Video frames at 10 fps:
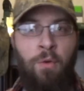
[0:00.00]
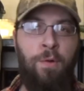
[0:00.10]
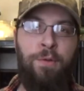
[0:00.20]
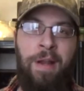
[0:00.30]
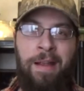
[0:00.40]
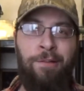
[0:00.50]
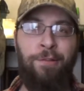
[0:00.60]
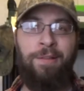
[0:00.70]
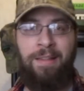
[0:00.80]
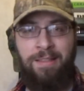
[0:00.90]
northern
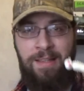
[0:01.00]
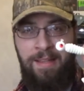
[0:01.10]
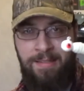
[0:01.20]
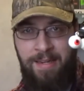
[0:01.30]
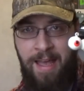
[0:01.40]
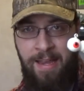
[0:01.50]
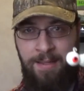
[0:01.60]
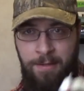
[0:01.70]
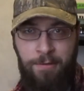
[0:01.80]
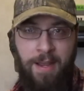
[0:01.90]
angler needs this guy
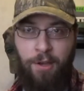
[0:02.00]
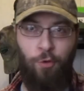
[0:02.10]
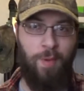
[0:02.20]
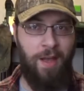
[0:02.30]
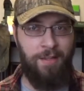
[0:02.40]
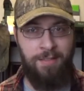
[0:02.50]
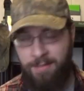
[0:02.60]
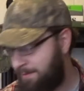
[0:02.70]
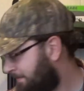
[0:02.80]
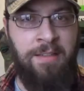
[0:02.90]
in their tackle
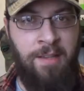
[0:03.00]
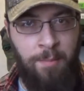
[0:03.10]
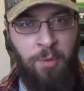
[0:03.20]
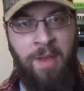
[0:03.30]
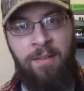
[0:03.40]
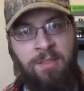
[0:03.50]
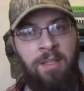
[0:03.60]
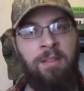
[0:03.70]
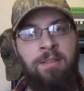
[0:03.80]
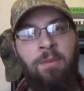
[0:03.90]
box. Next up, you may have
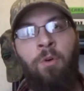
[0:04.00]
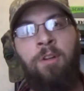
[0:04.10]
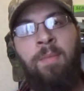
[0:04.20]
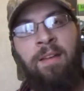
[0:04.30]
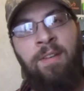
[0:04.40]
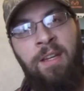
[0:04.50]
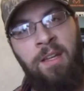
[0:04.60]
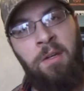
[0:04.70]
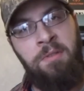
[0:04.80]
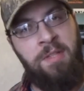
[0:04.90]
seen this in one of my
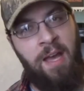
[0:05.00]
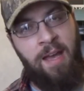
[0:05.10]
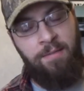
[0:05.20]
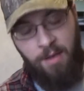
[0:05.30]
videos. I've